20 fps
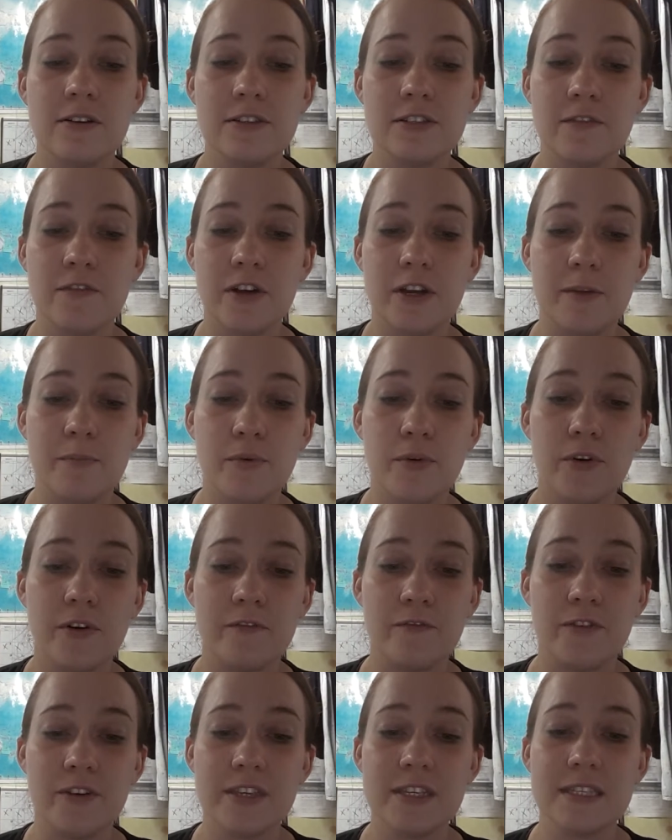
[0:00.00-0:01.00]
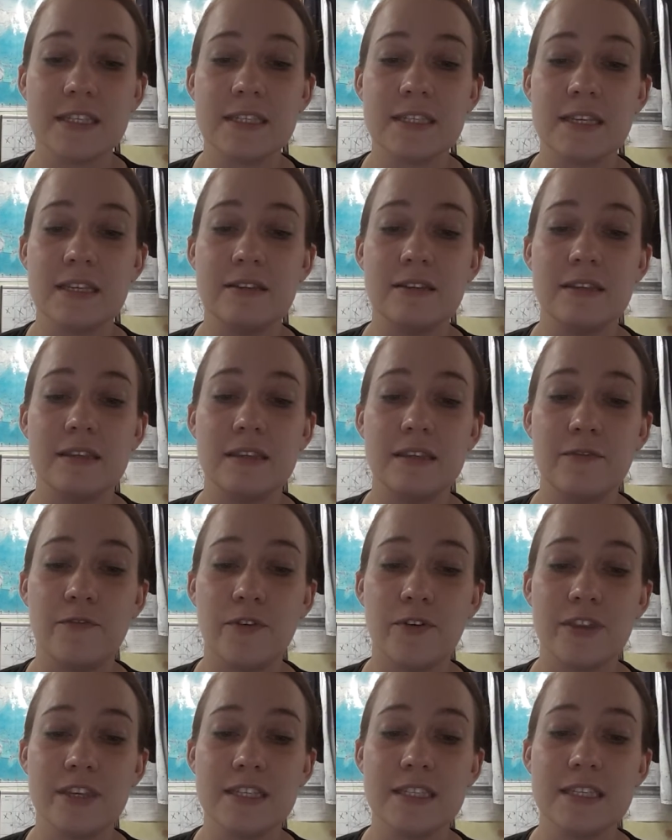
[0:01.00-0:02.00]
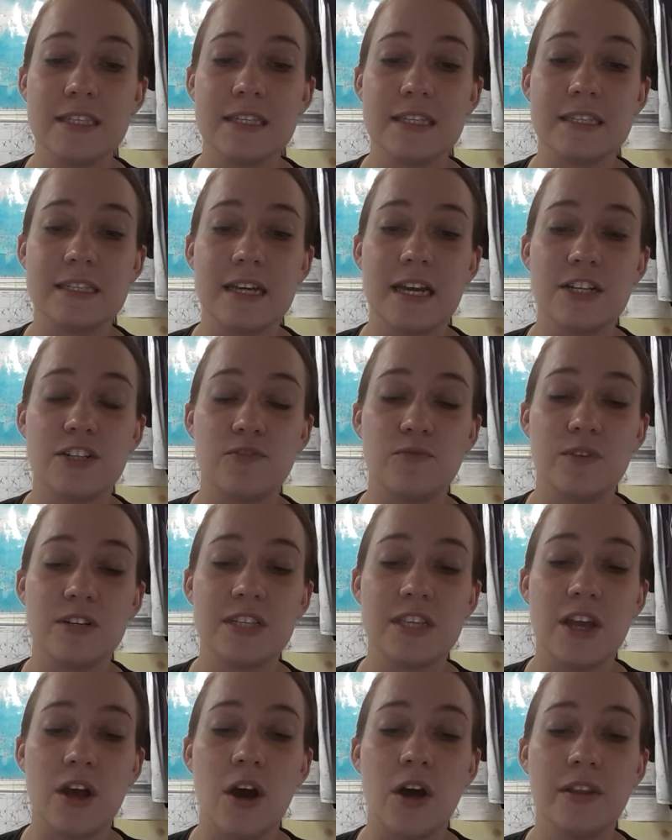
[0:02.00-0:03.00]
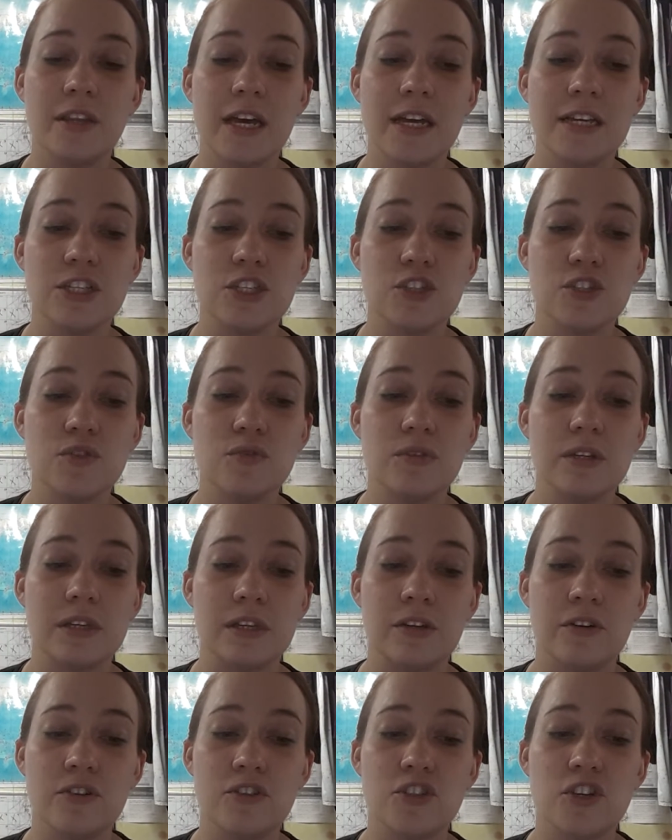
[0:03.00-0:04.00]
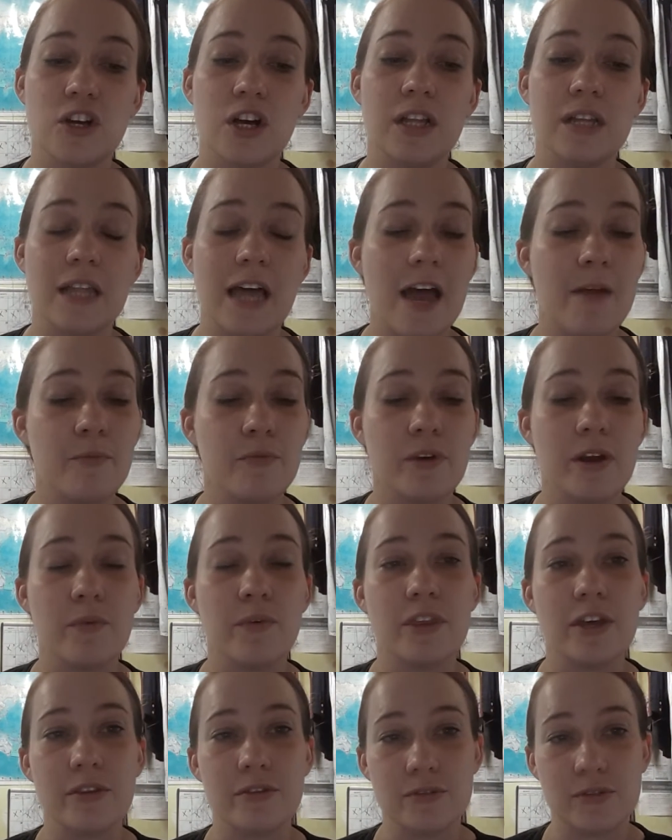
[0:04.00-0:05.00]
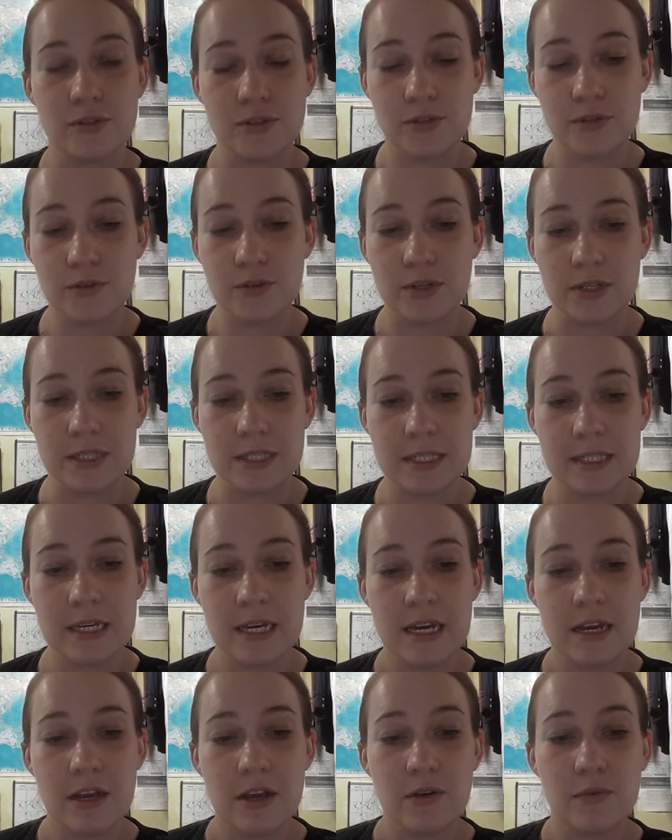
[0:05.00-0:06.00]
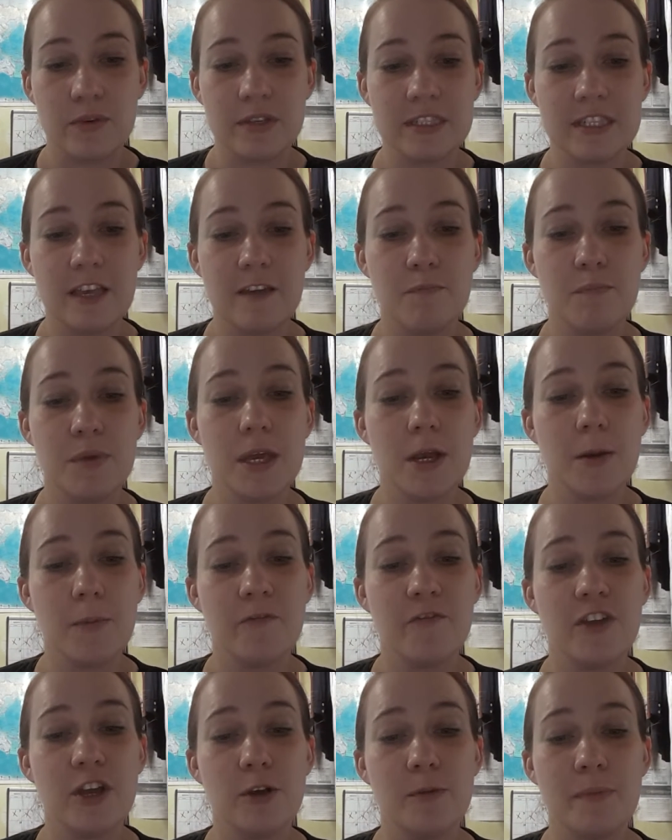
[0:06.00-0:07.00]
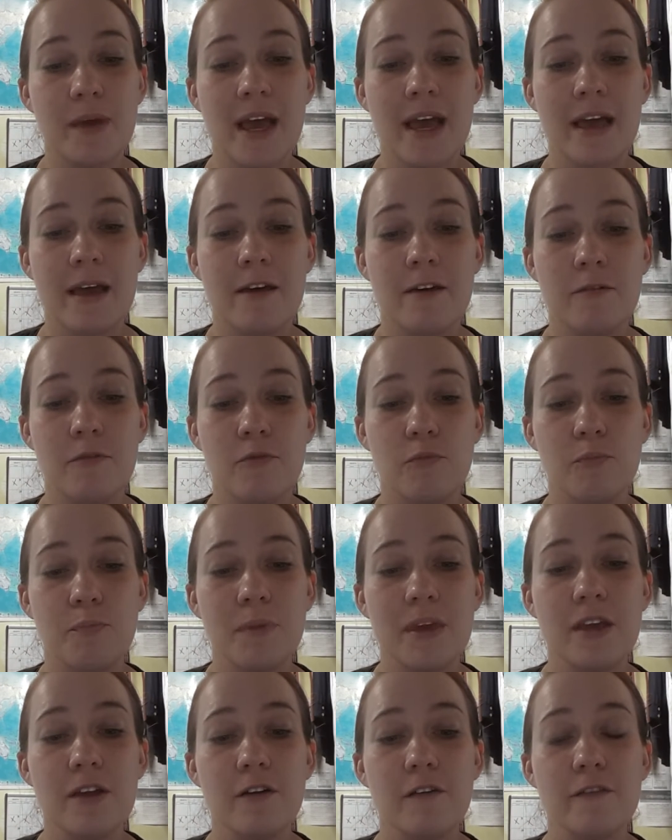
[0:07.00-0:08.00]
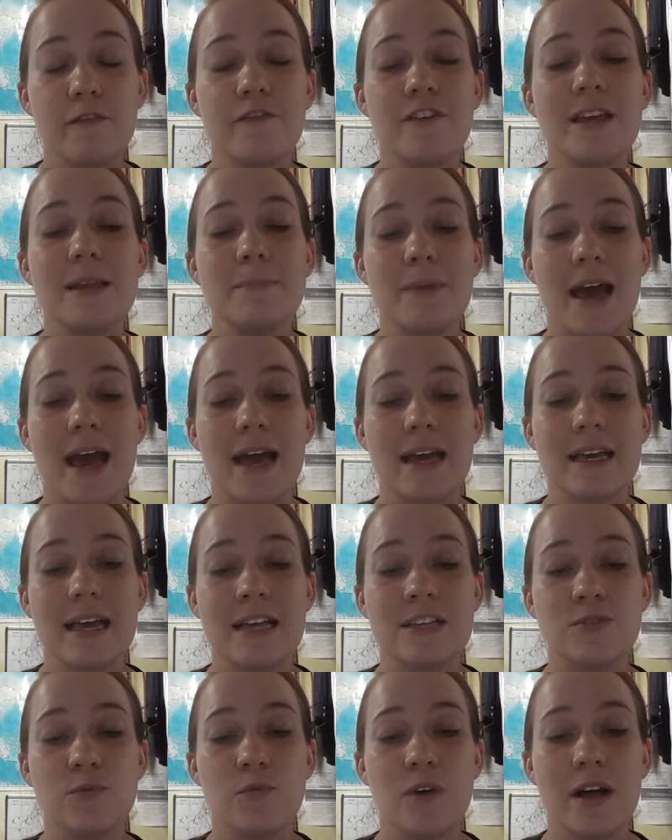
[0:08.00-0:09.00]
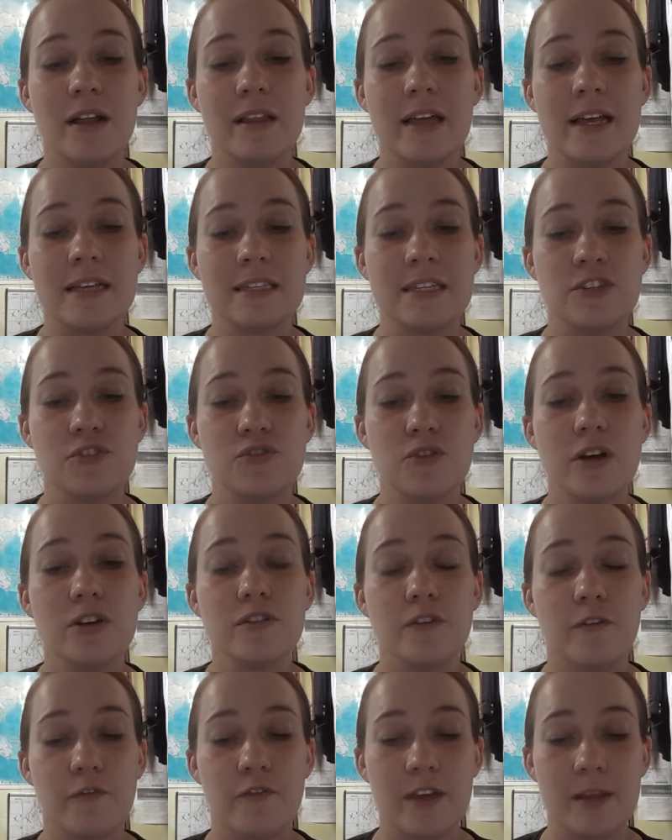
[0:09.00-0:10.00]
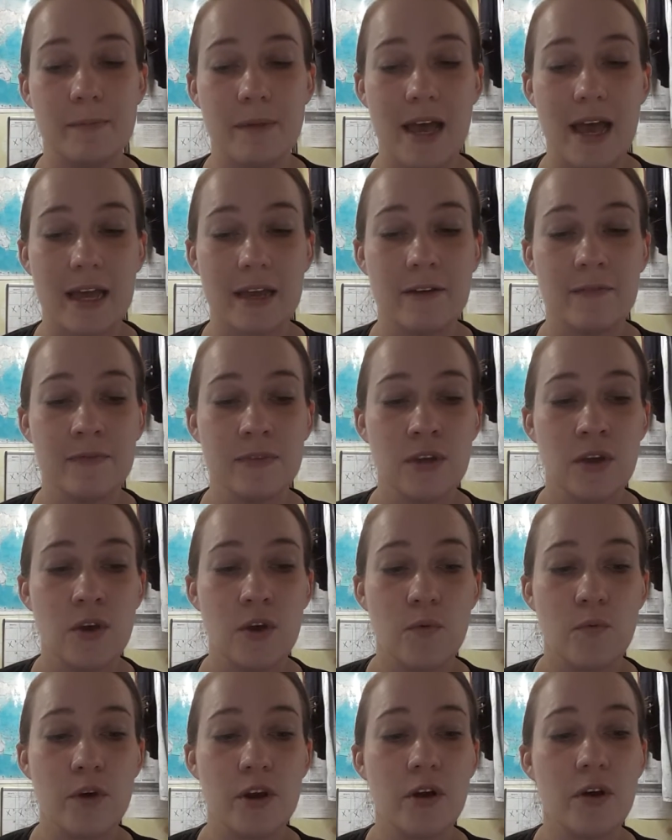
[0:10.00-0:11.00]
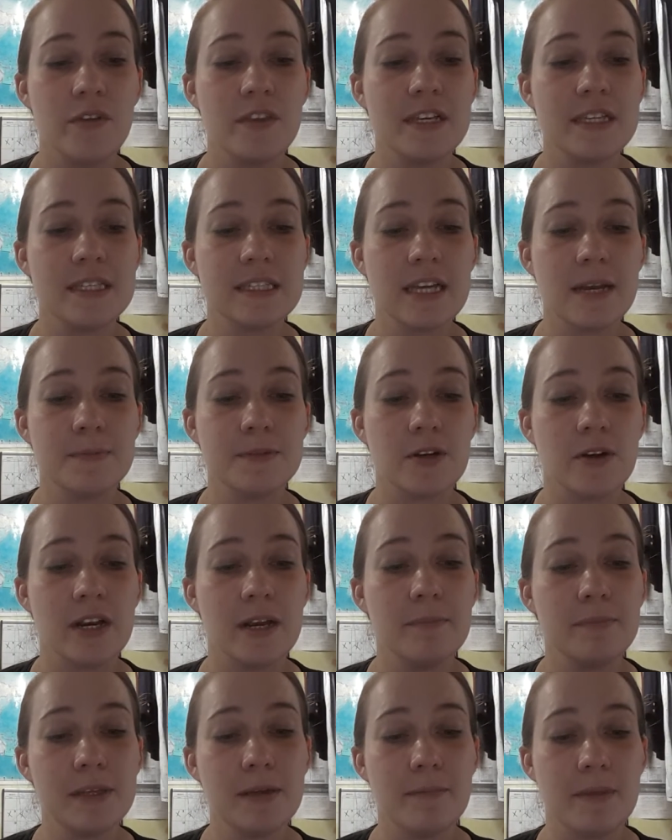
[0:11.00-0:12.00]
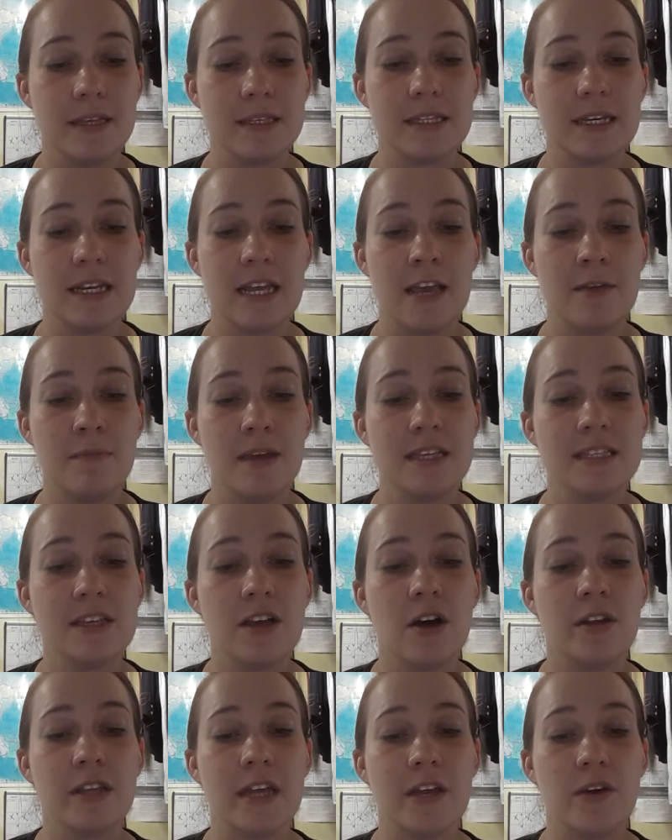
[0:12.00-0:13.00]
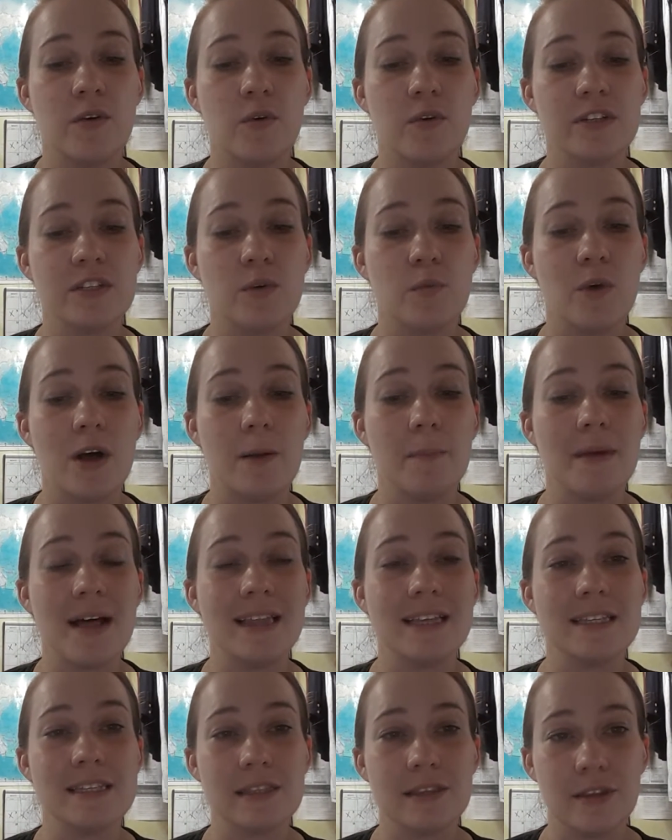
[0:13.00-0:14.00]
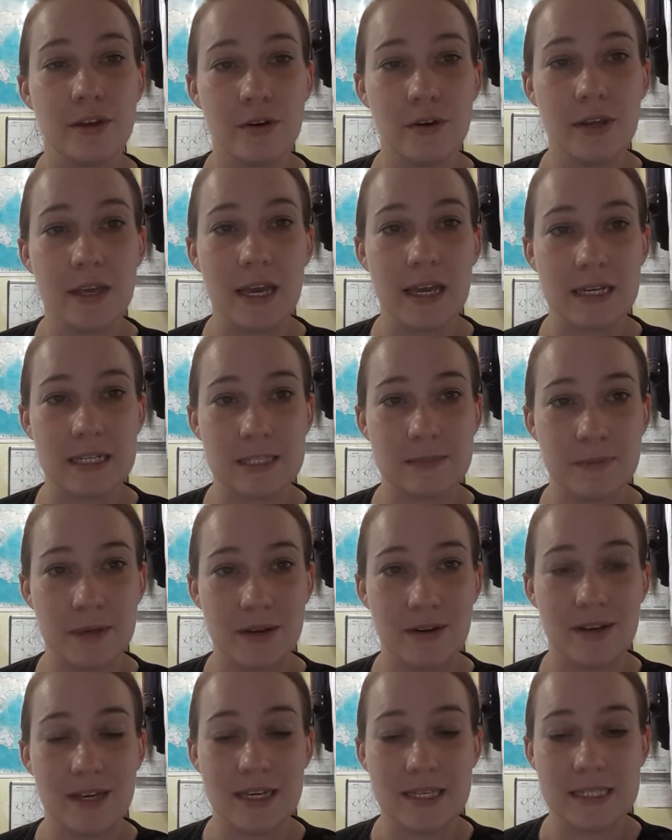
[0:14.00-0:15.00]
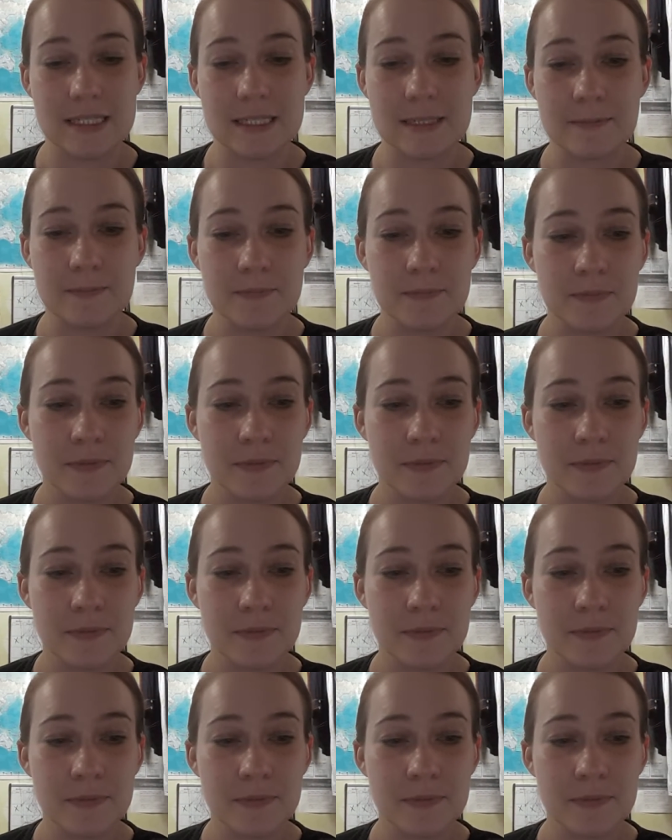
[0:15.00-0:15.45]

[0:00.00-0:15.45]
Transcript: also very important, for this is the stage in which the online student learns to collaborate with other students, receive peer feedback as well as instructor feedback. When all these steps are implemented, it makes the online course a well-balanced learning experience.